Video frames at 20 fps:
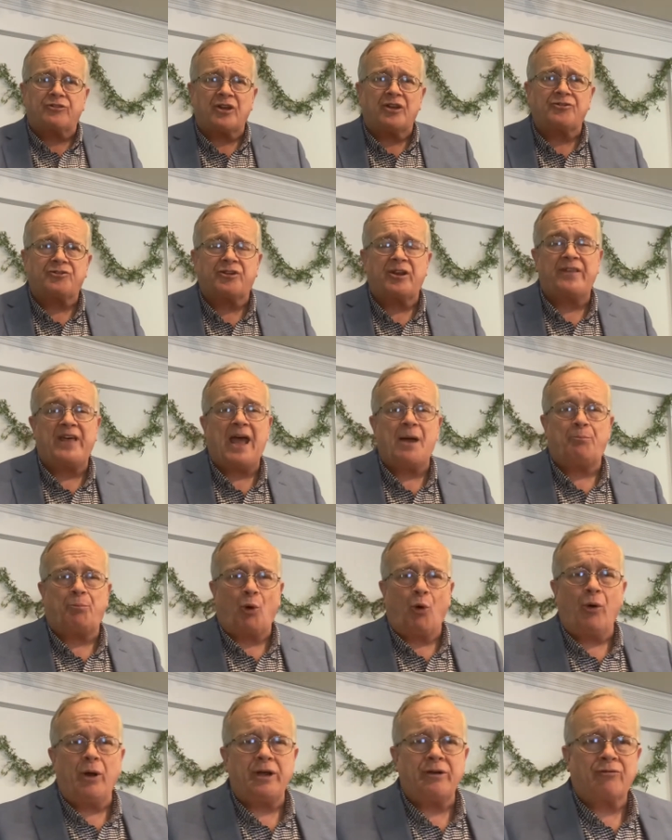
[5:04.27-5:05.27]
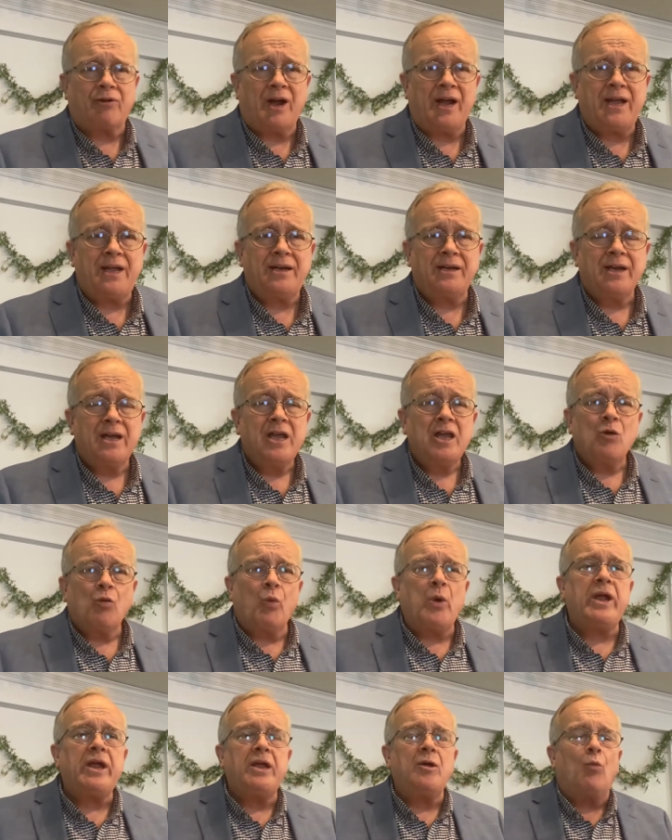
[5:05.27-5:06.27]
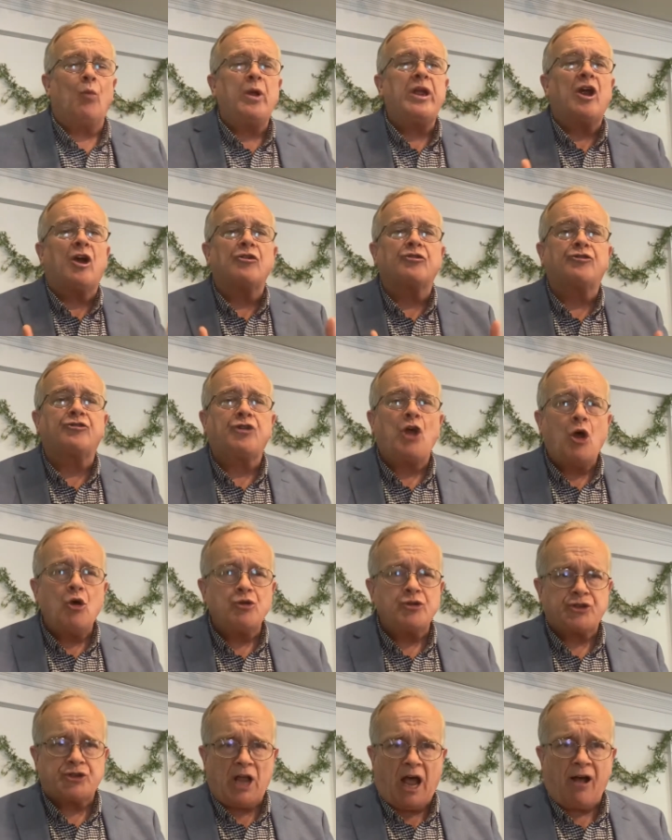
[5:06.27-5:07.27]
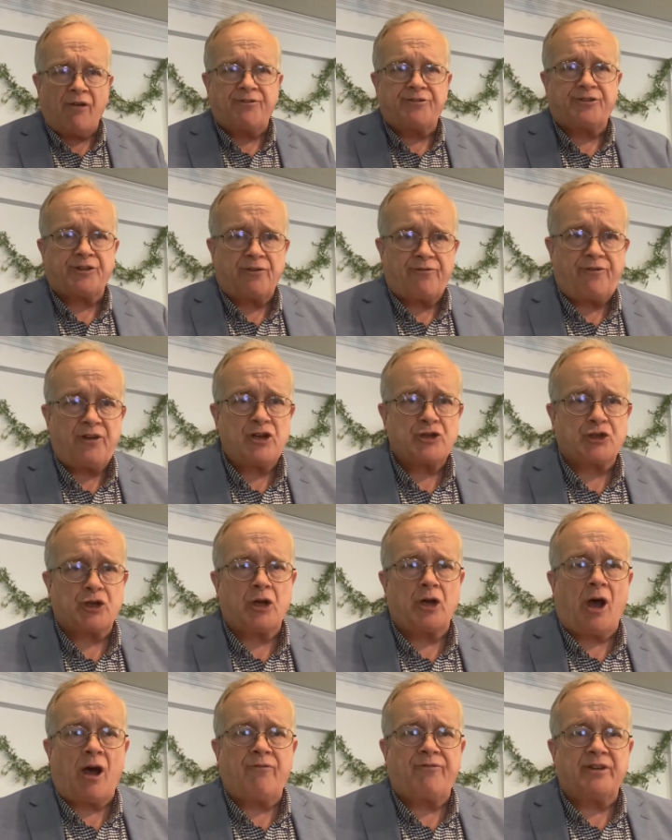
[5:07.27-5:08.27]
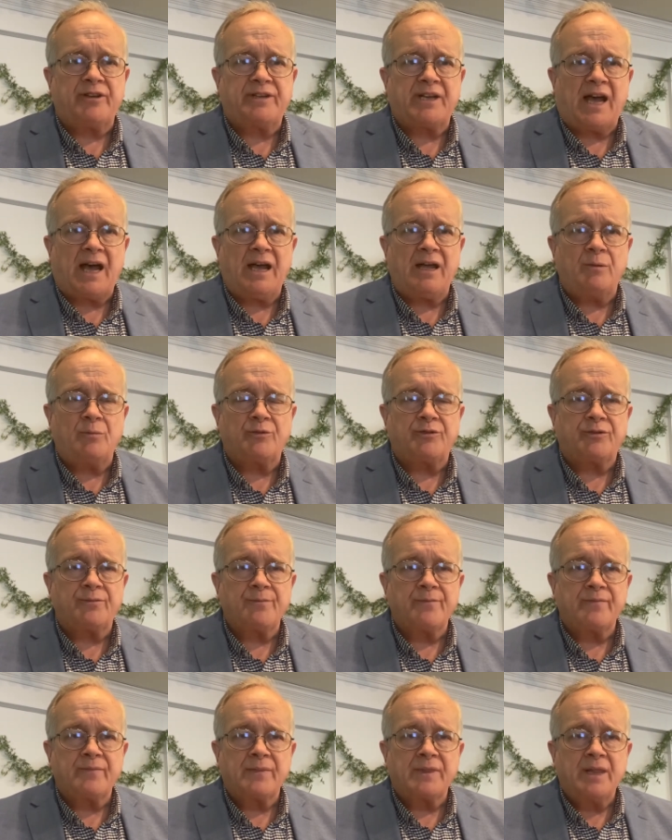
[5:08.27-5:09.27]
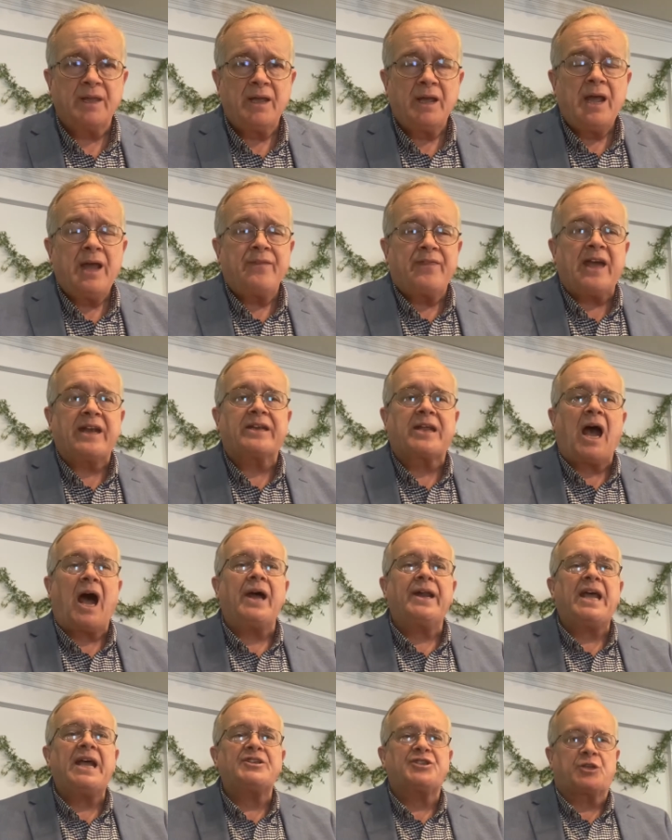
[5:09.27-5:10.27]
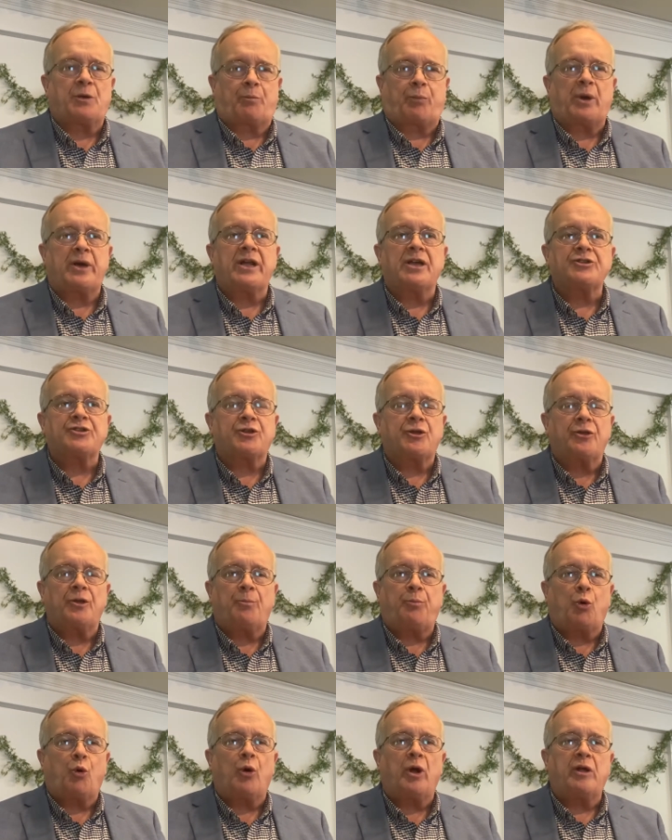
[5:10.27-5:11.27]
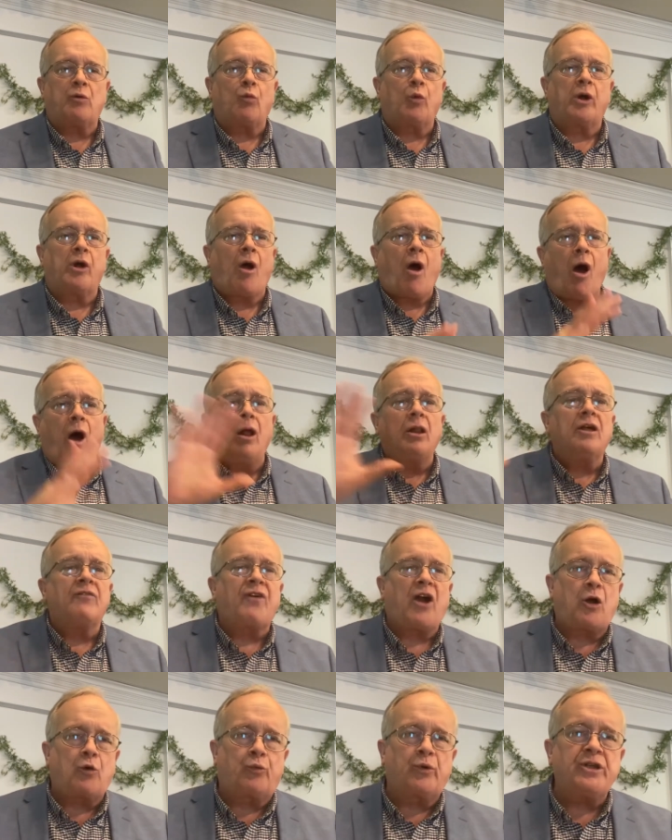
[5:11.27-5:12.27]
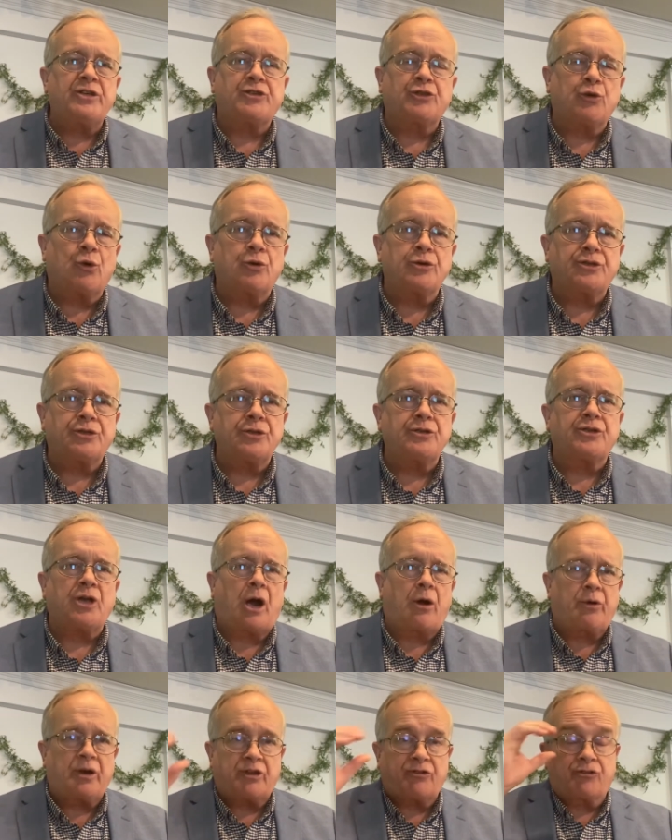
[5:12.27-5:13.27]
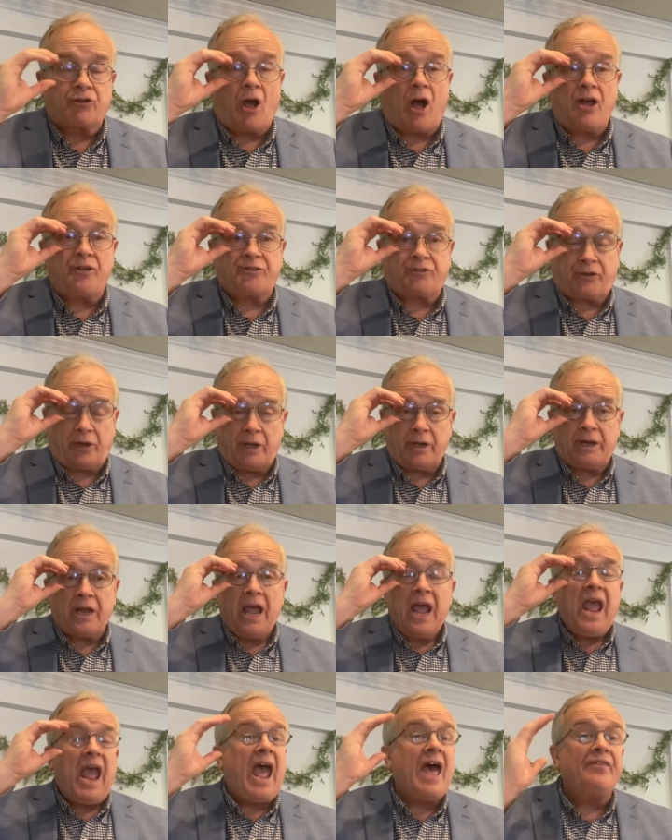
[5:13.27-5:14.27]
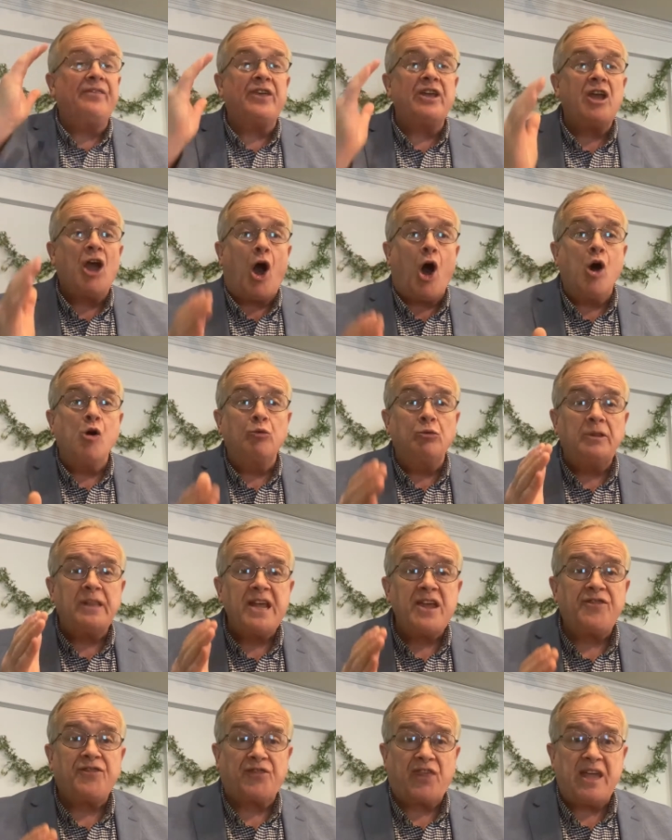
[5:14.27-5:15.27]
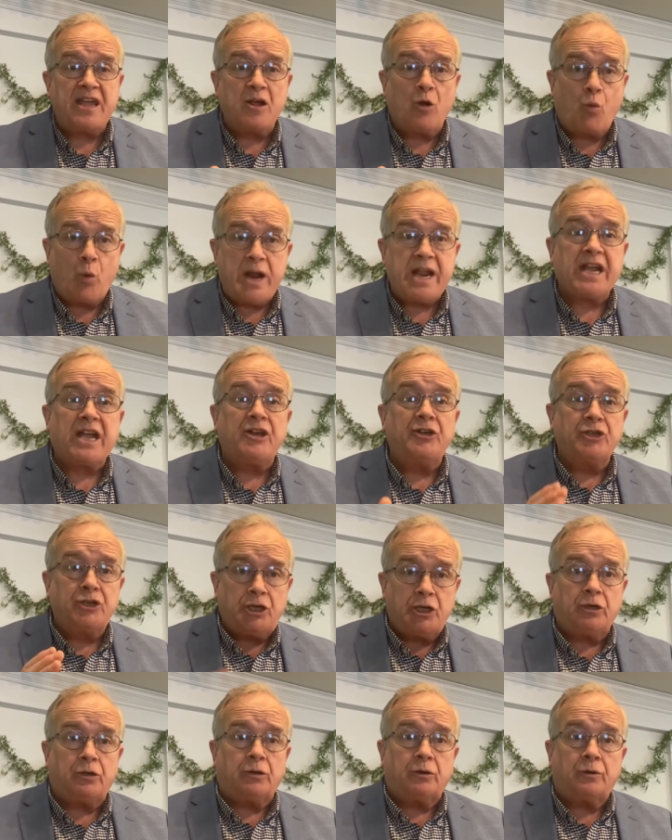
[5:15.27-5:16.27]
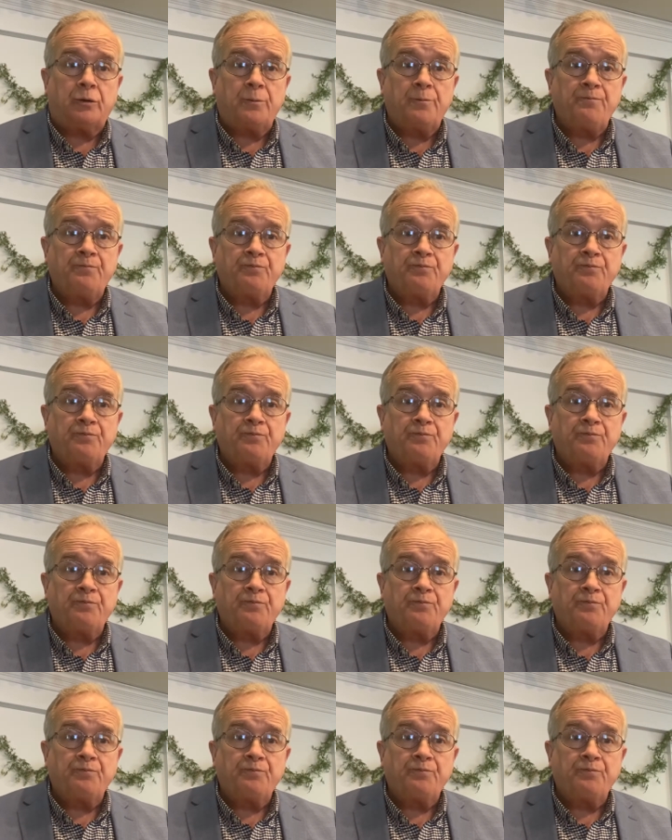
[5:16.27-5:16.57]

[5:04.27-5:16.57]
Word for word: us to that point, right? We, we are so self-sufficient oftentimes that God has to bring us to the point where all of our resources are exhausted and the only thing we can do